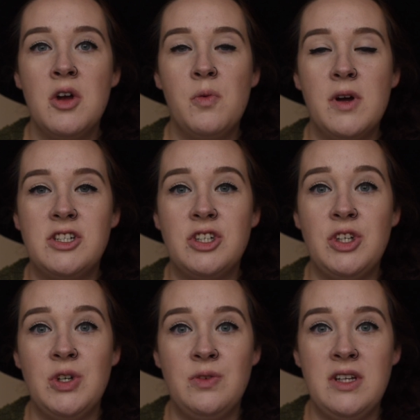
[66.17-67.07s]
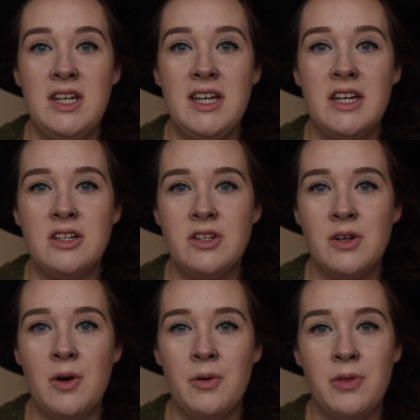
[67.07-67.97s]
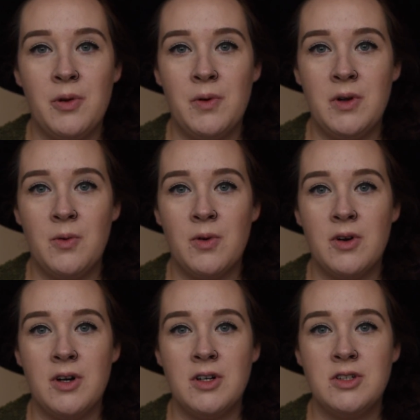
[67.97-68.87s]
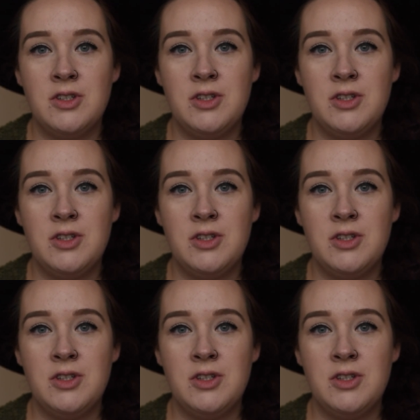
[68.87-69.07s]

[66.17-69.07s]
which you need to go through in order